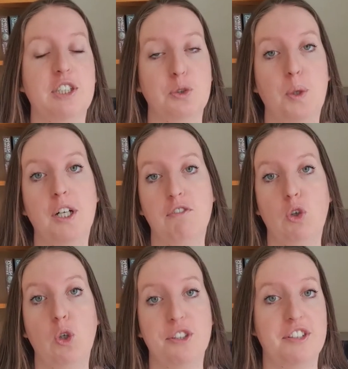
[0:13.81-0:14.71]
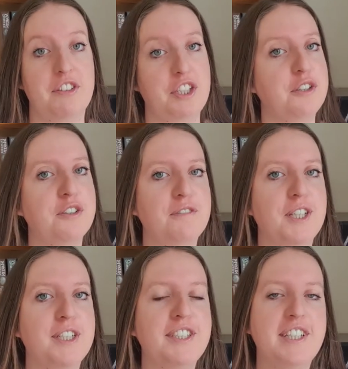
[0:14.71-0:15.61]
The 12 Laws of the
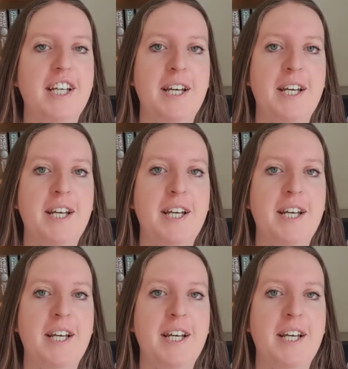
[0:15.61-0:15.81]
Universe.